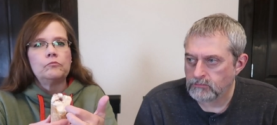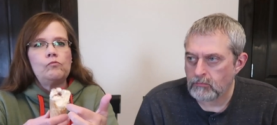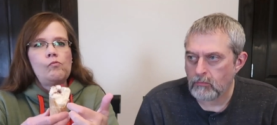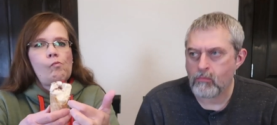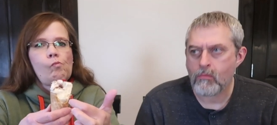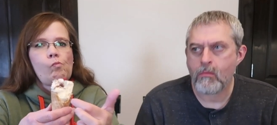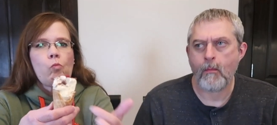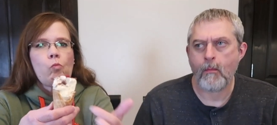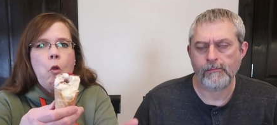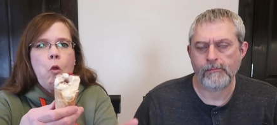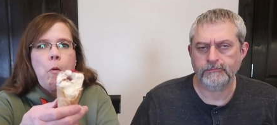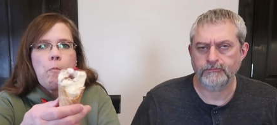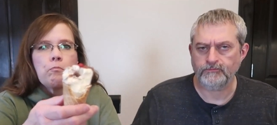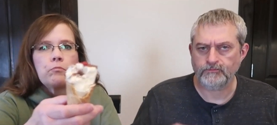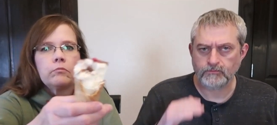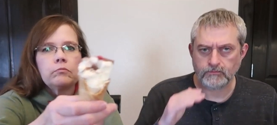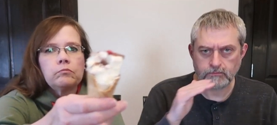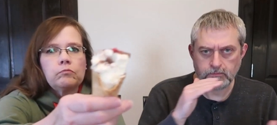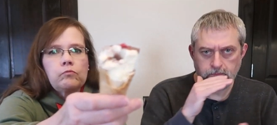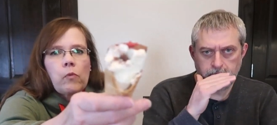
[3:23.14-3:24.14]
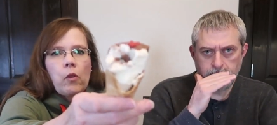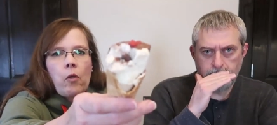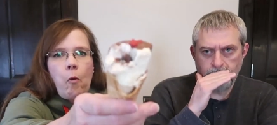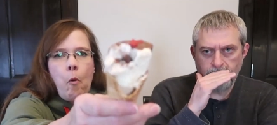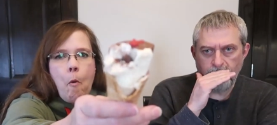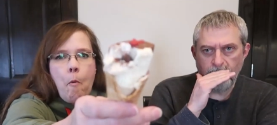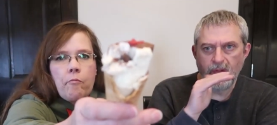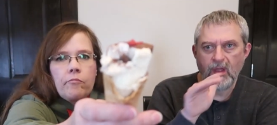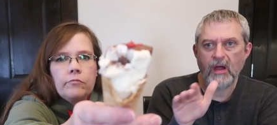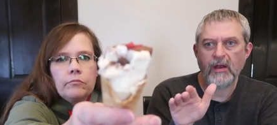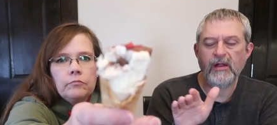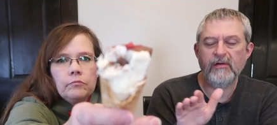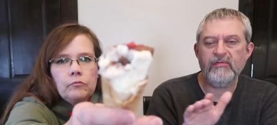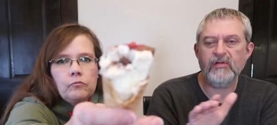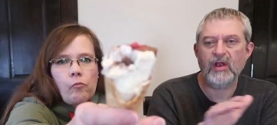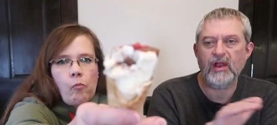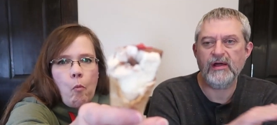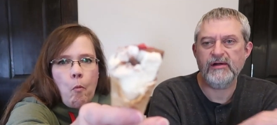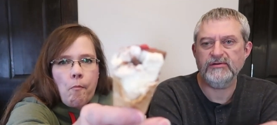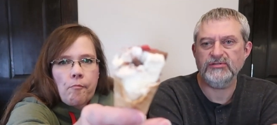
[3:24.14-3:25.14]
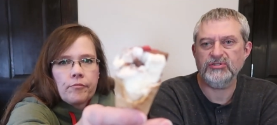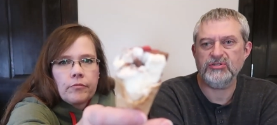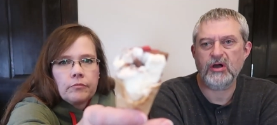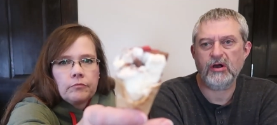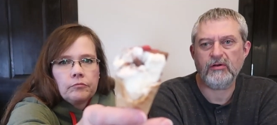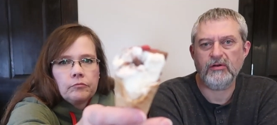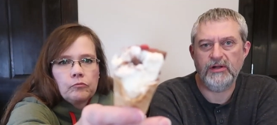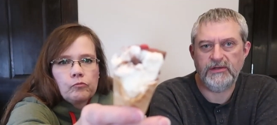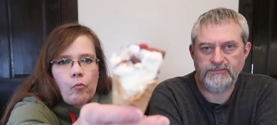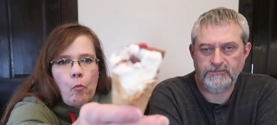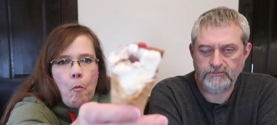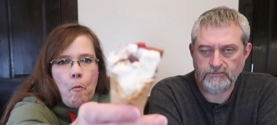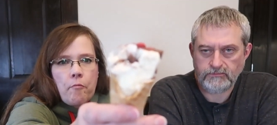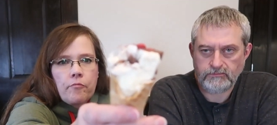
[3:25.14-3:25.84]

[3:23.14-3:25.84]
Speaker 1: Hmm. I love the layer of chocolate,